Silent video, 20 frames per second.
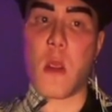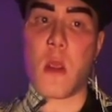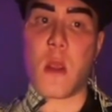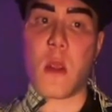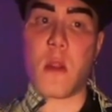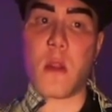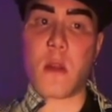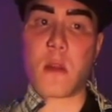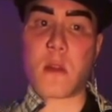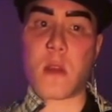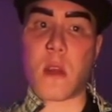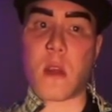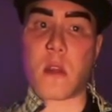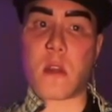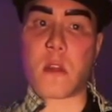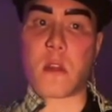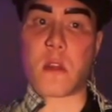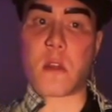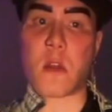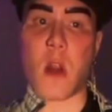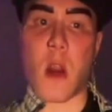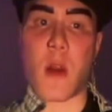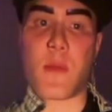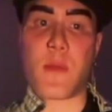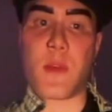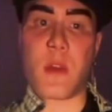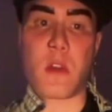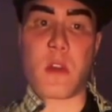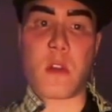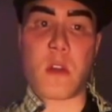It looks like a
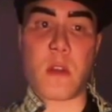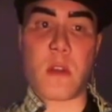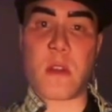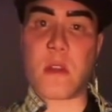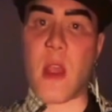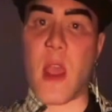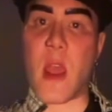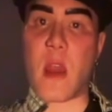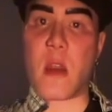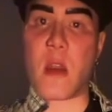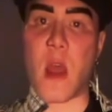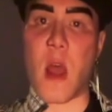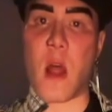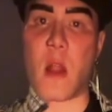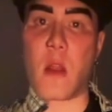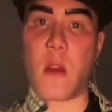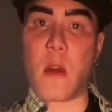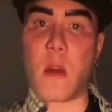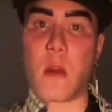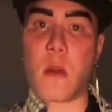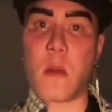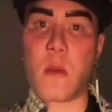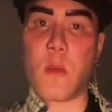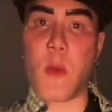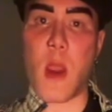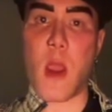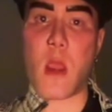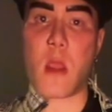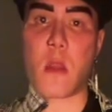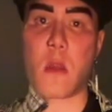starfish, a sand dollar,
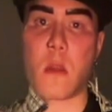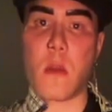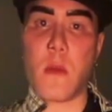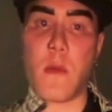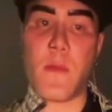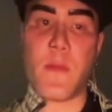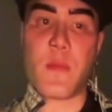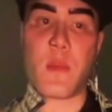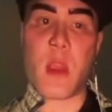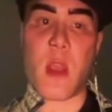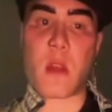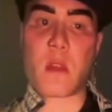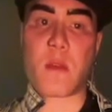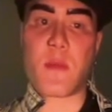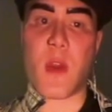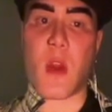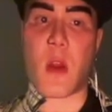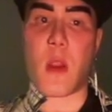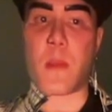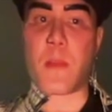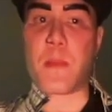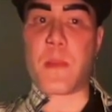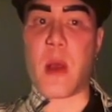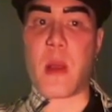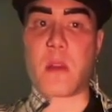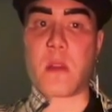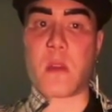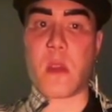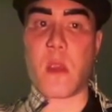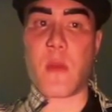right? That's very
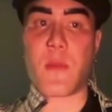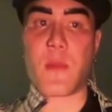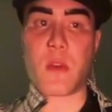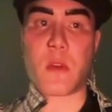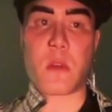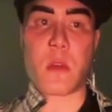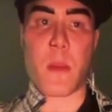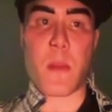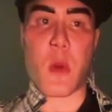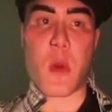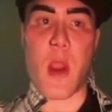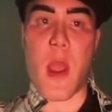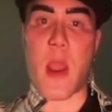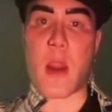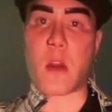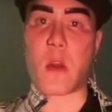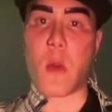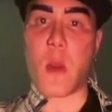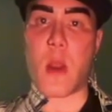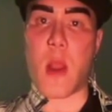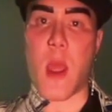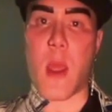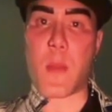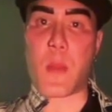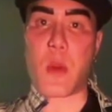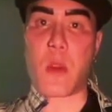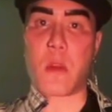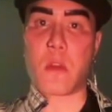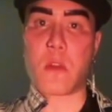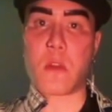buzzy for subarachnoid
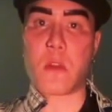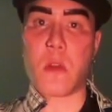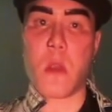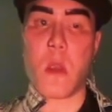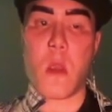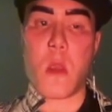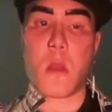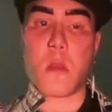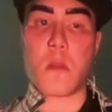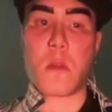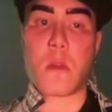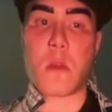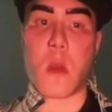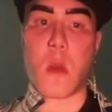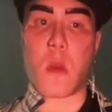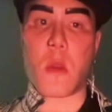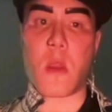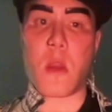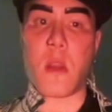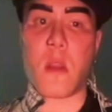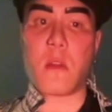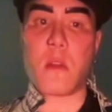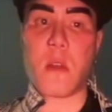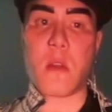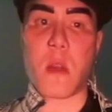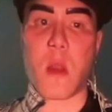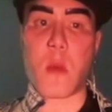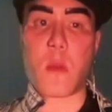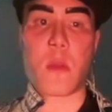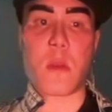hemorrhage. So you need to
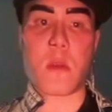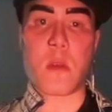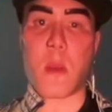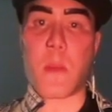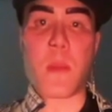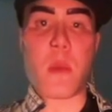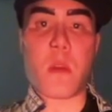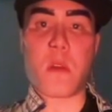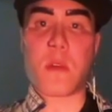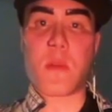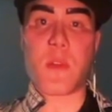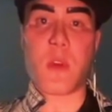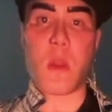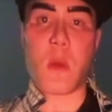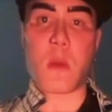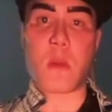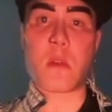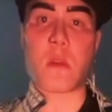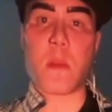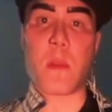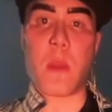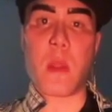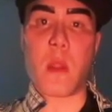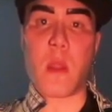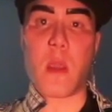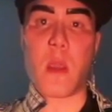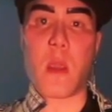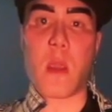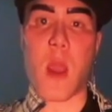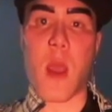know this image for U S M L
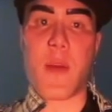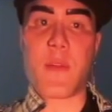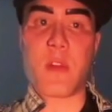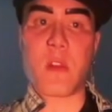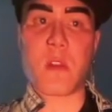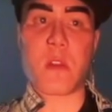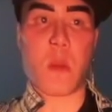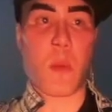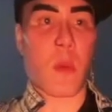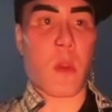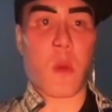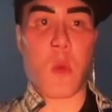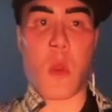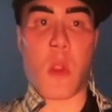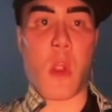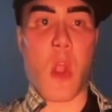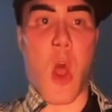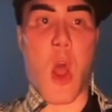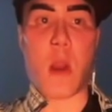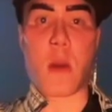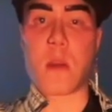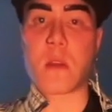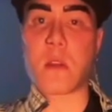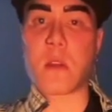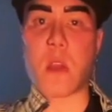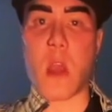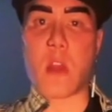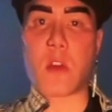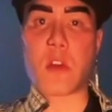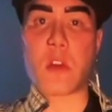E. Obviously, we could do a long
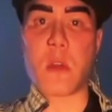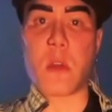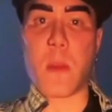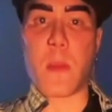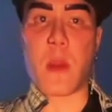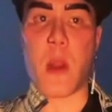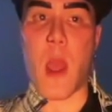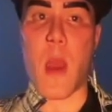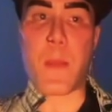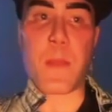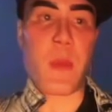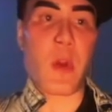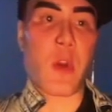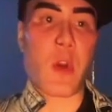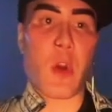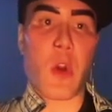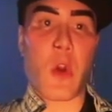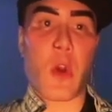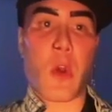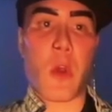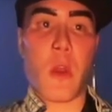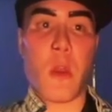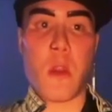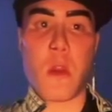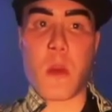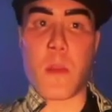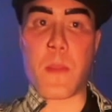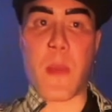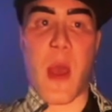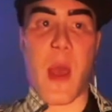discussion. I mean, epidural,
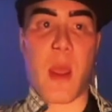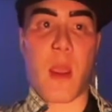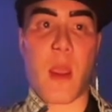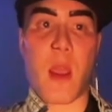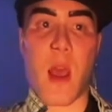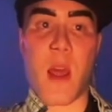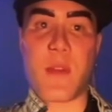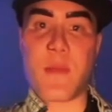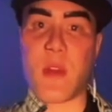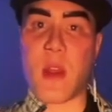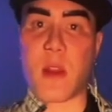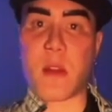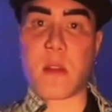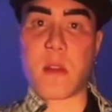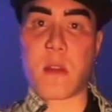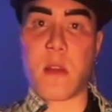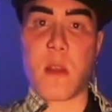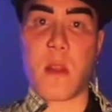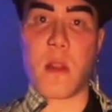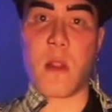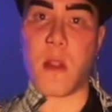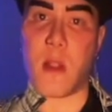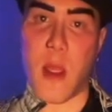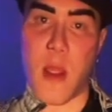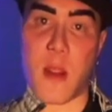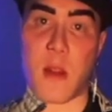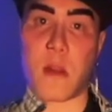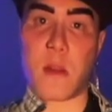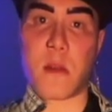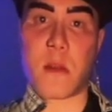your biconvex
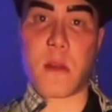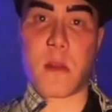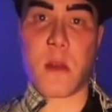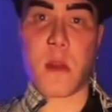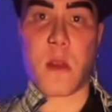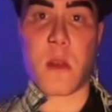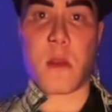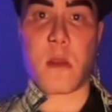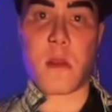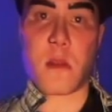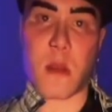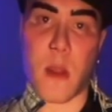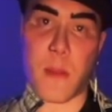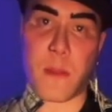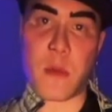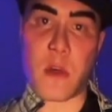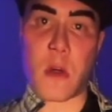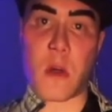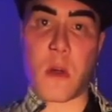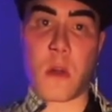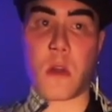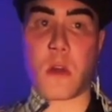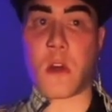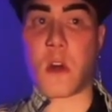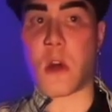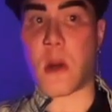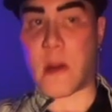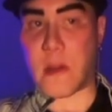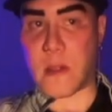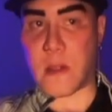lens, subdural,
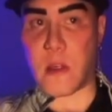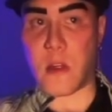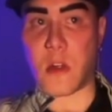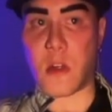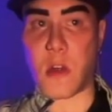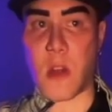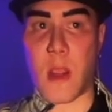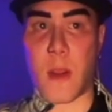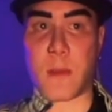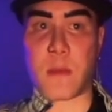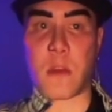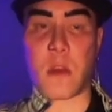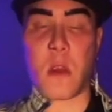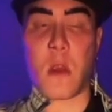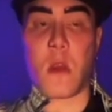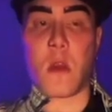crescent-shaped.